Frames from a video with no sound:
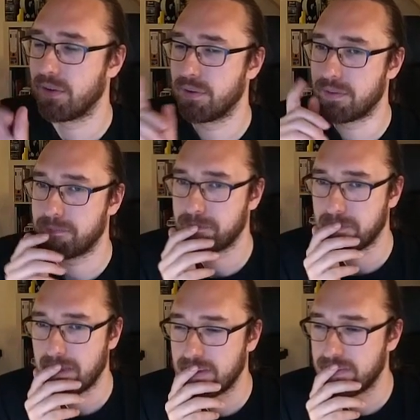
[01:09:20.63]
Good.
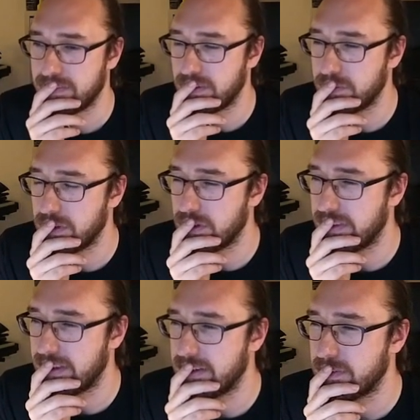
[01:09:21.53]
So we
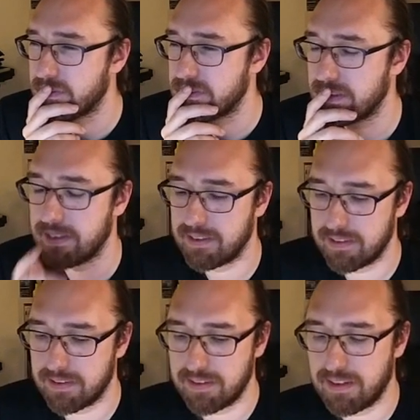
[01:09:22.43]
got that,
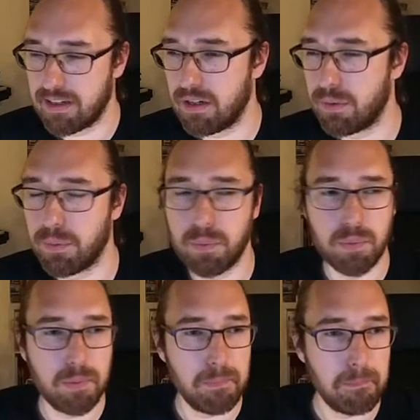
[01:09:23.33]
and
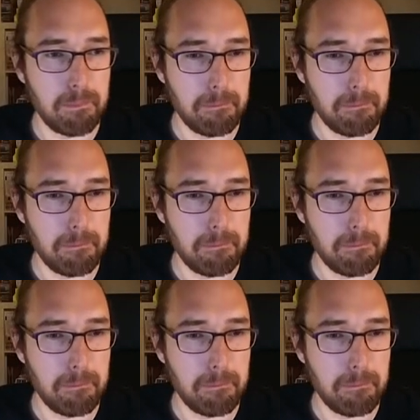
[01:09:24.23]
now